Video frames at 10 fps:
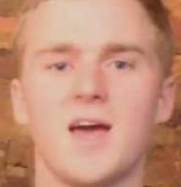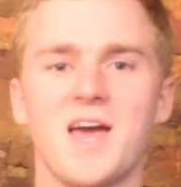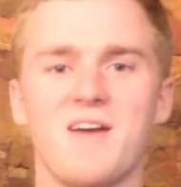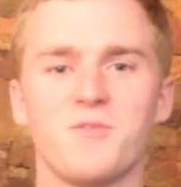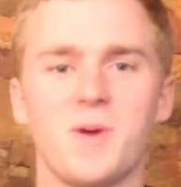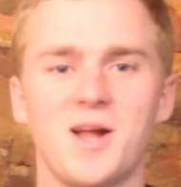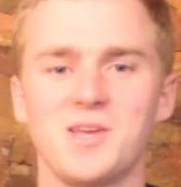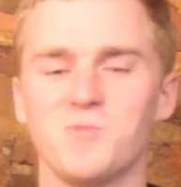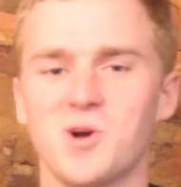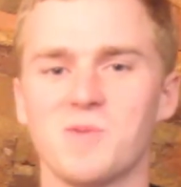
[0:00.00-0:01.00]
Hey
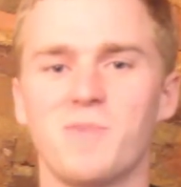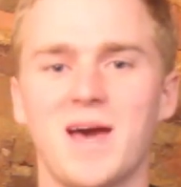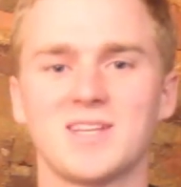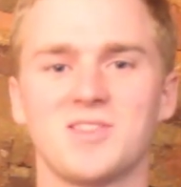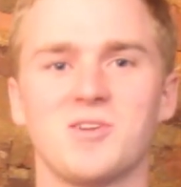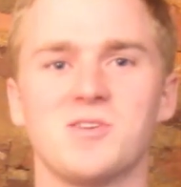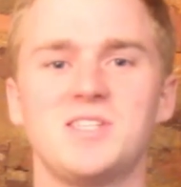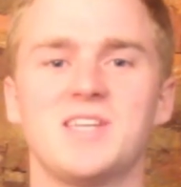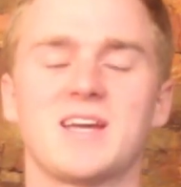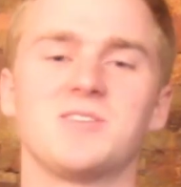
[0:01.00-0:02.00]
everybody, and welcome back to
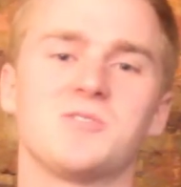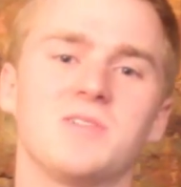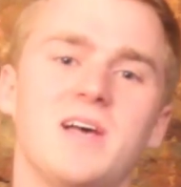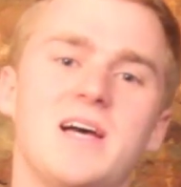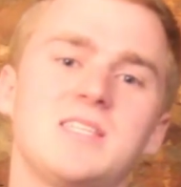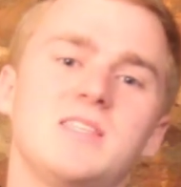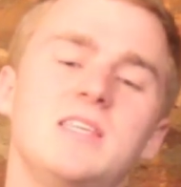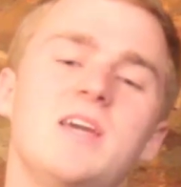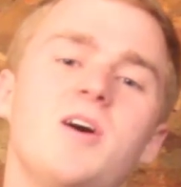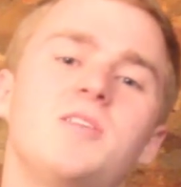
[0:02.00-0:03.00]
thirty seconds or Less,
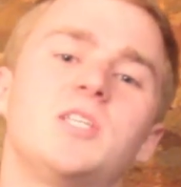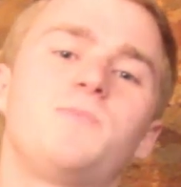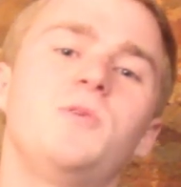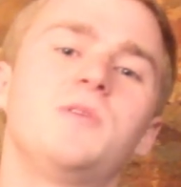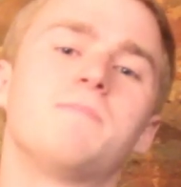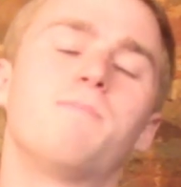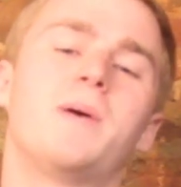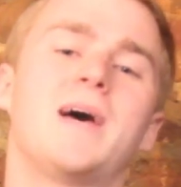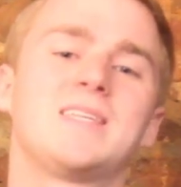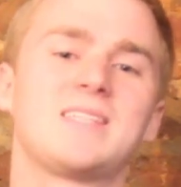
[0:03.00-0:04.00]
the undisputed
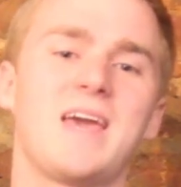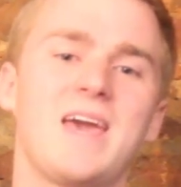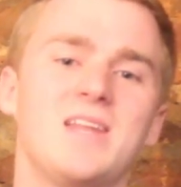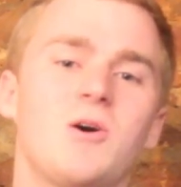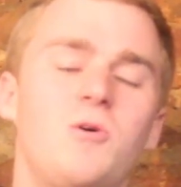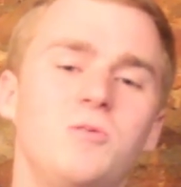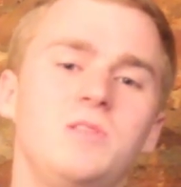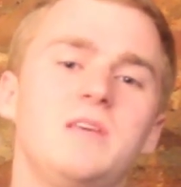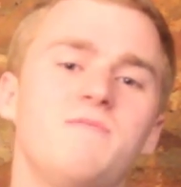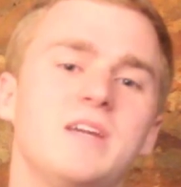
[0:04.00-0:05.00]
best and
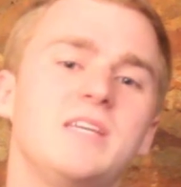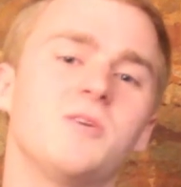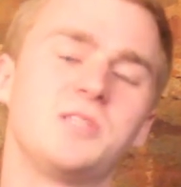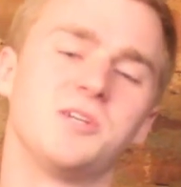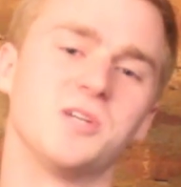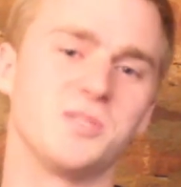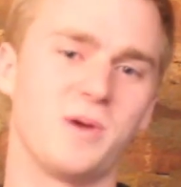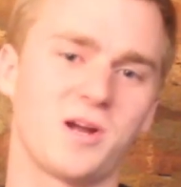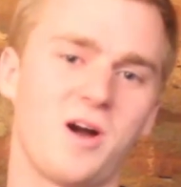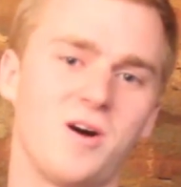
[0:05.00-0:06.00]
only video series
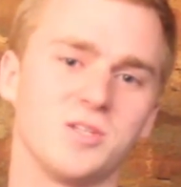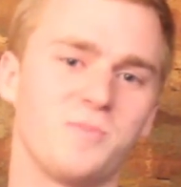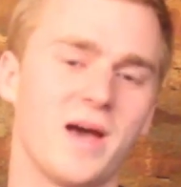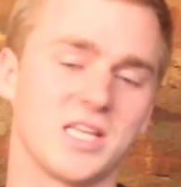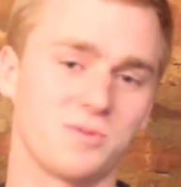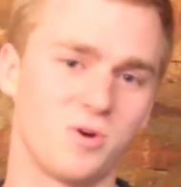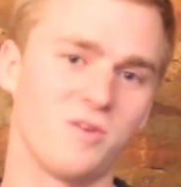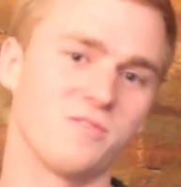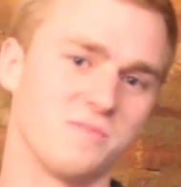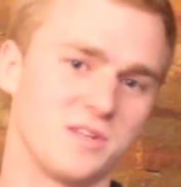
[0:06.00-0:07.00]
about college
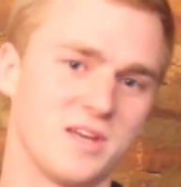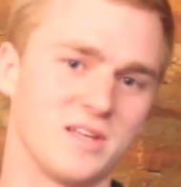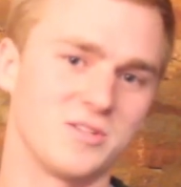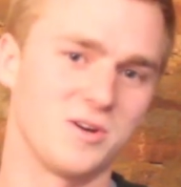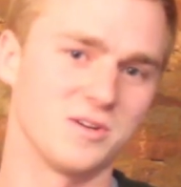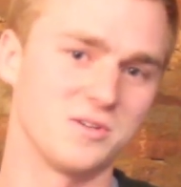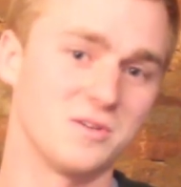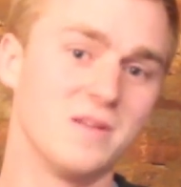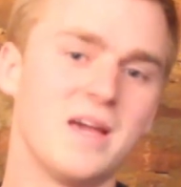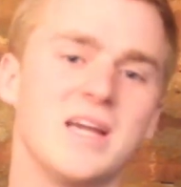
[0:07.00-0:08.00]
basketball from the Daily Tar
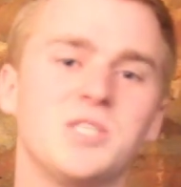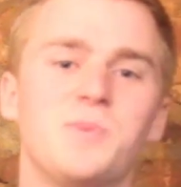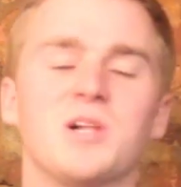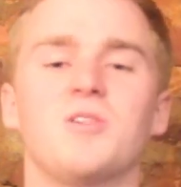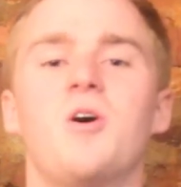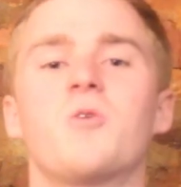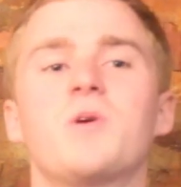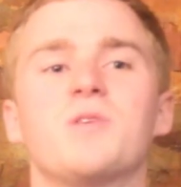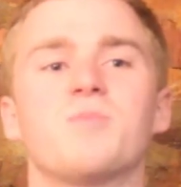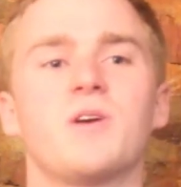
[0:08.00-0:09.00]
Heel. It's been a
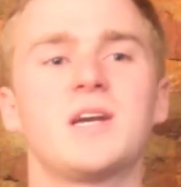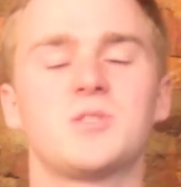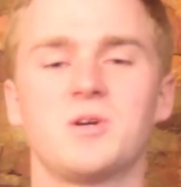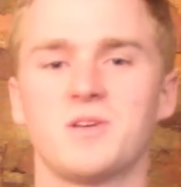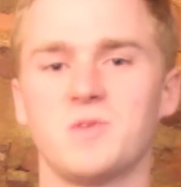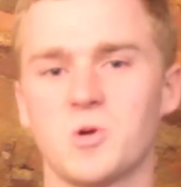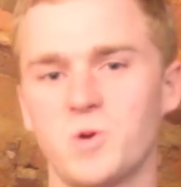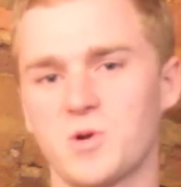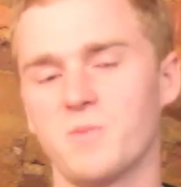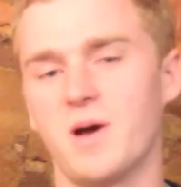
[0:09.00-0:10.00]
long winter break, so I'll give you a
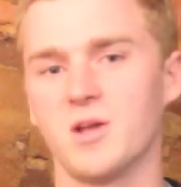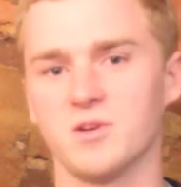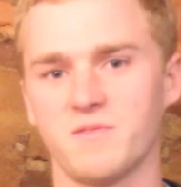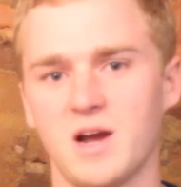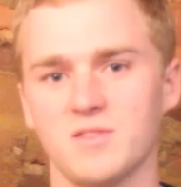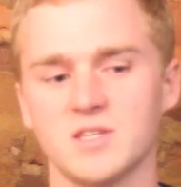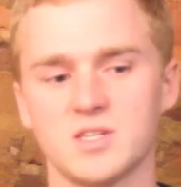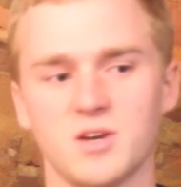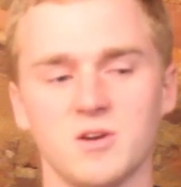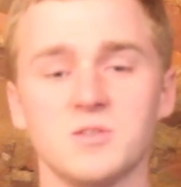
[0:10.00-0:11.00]
quick reminder of how
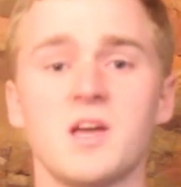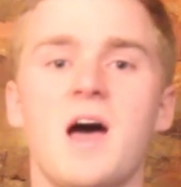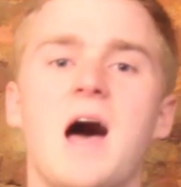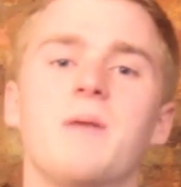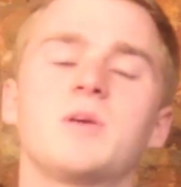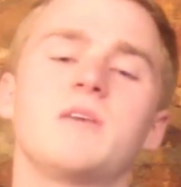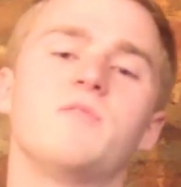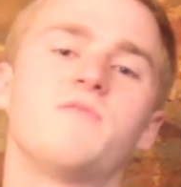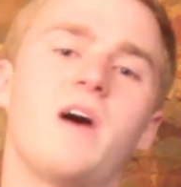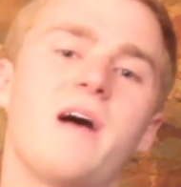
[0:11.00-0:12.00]
this goes. I'm going to
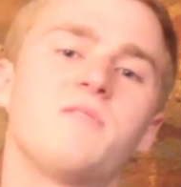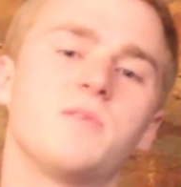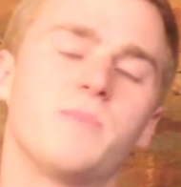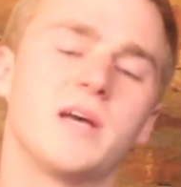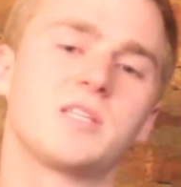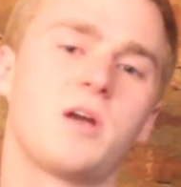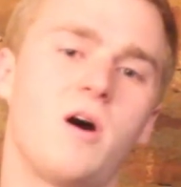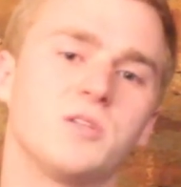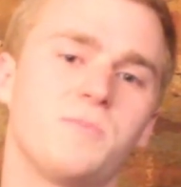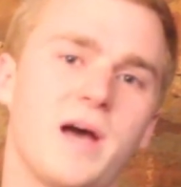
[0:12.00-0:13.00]
give you five of the best
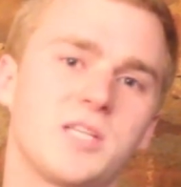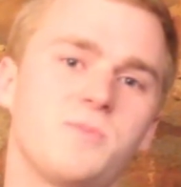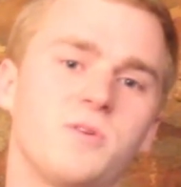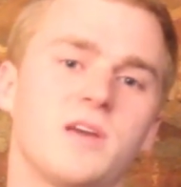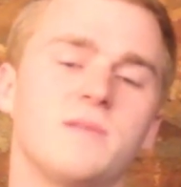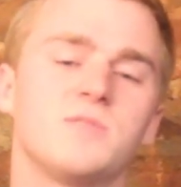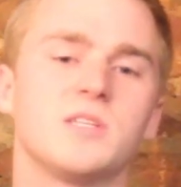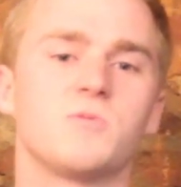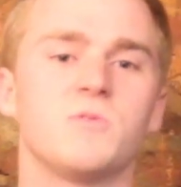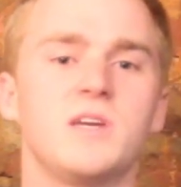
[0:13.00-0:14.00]
college basketball games
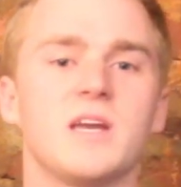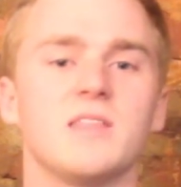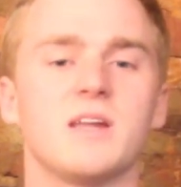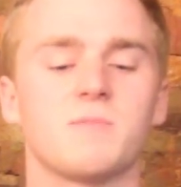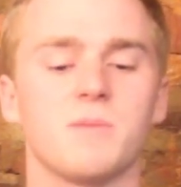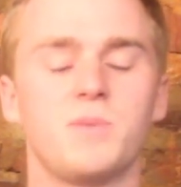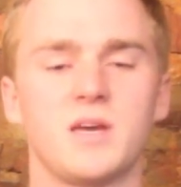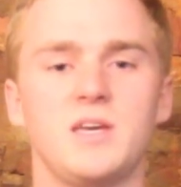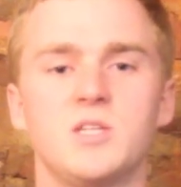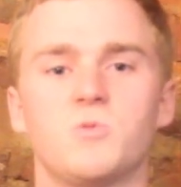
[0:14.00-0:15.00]
this week, and then I'm going to
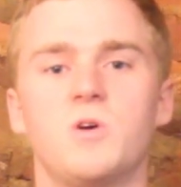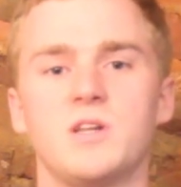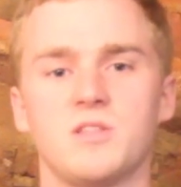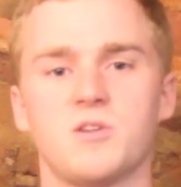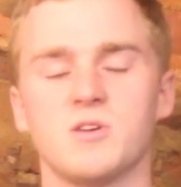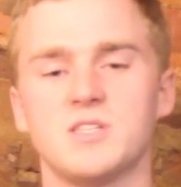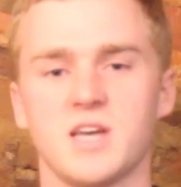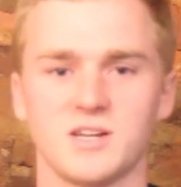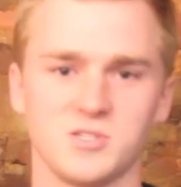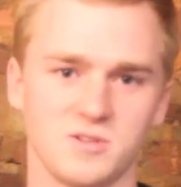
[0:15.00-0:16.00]
pick each one in thirty
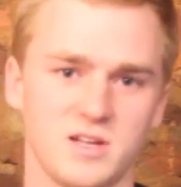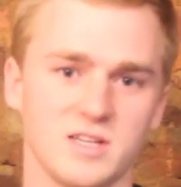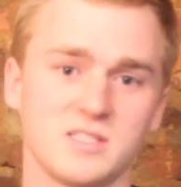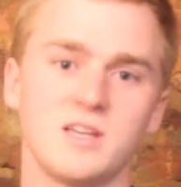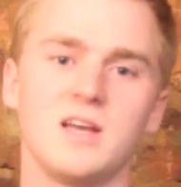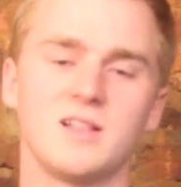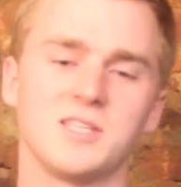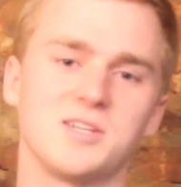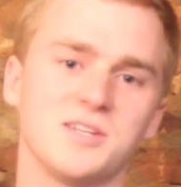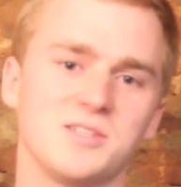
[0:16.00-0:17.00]
seconds or less.
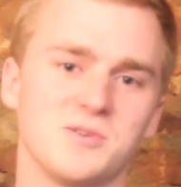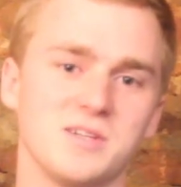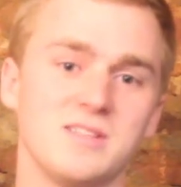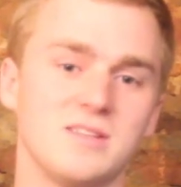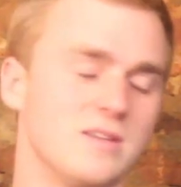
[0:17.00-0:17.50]
Let's get into it.